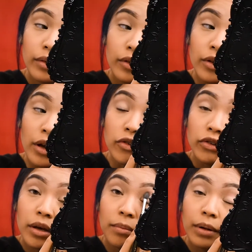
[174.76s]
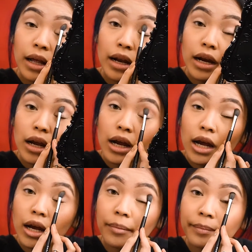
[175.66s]
So yeah, just keep
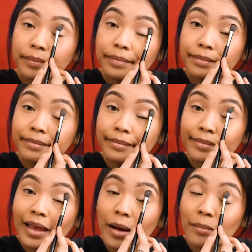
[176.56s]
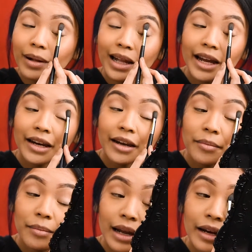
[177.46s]
blending,
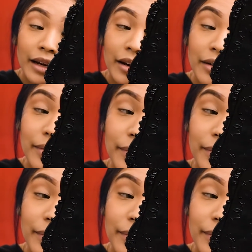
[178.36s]
blending.